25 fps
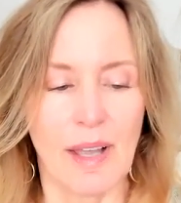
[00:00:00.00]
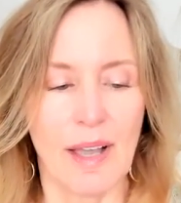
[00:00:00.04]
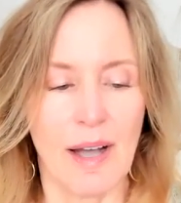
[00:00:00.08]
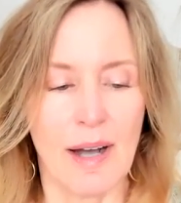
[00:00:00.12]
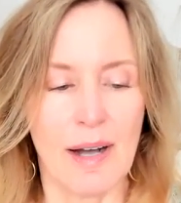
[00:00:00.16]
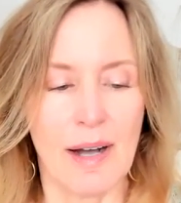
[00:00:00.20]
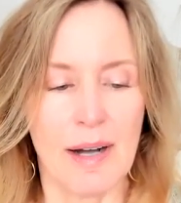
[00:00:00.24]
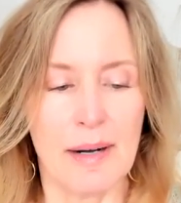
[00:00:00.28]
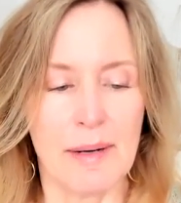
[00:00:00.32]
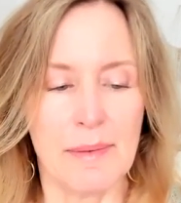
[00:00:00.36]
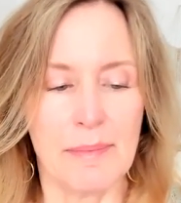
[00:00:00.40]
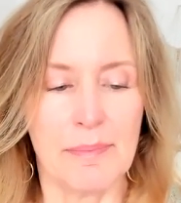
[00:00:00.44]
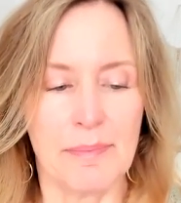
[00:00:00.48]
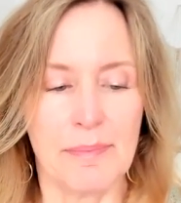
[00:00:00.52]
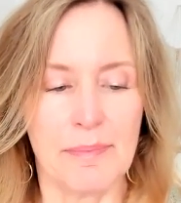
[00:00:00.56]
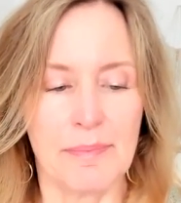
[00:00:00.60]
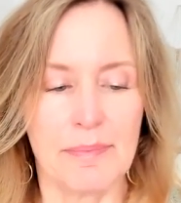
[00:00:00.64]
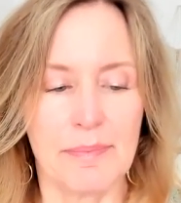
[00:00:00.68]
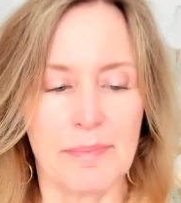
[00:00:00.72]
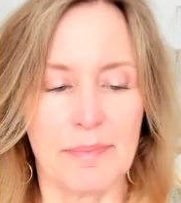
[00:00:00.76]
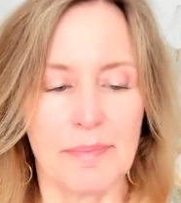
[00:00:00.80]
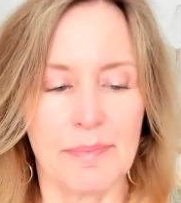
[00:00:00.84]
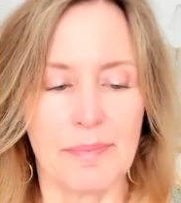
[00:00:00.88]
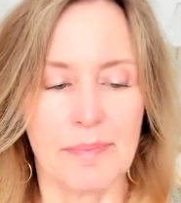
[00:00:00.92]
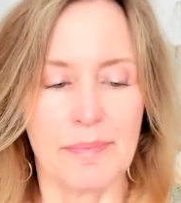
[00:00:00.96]
Um,
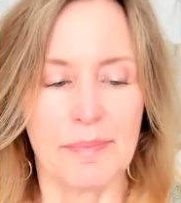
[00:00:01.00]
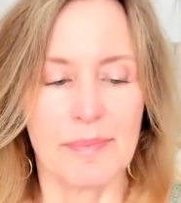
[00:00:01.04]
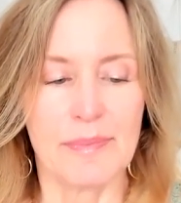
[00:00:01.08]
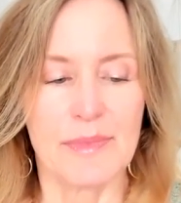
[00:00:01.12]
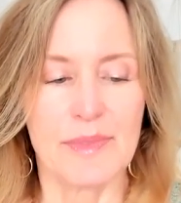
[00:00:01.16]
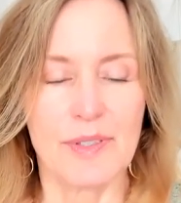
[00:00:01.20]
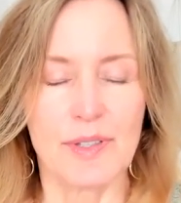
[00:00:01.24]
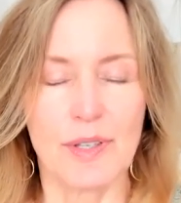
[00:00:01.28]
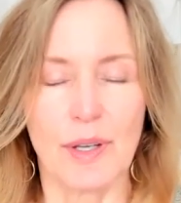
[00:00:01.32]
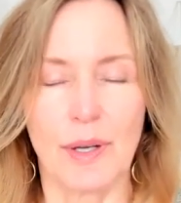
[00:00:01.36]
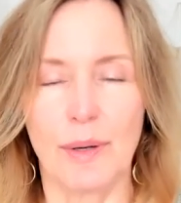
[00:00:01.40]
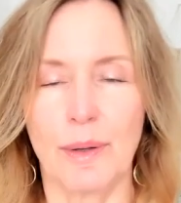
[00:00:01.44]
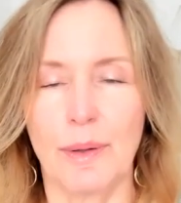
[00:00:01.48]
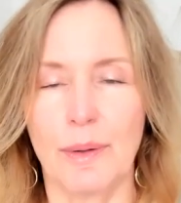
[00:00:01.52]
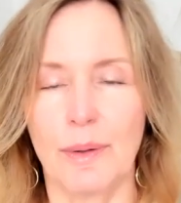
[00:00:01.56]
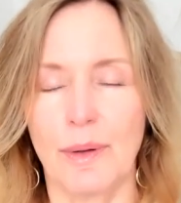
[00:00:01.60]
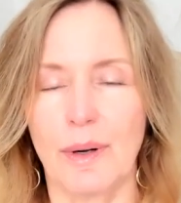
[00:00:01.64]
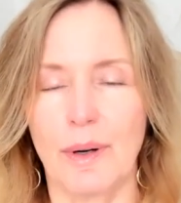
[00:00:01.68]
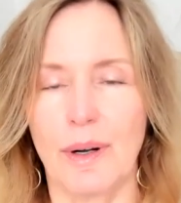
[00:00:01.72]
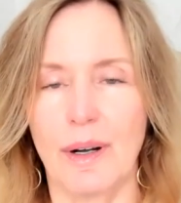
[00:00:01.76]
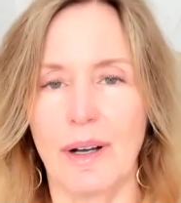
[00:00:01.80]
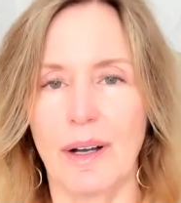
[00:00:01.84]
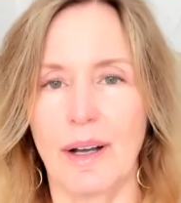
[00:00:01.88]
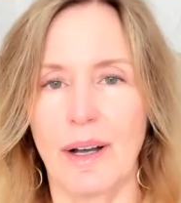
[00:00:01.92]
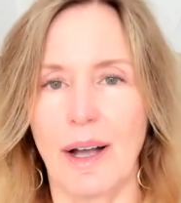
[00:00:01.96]
so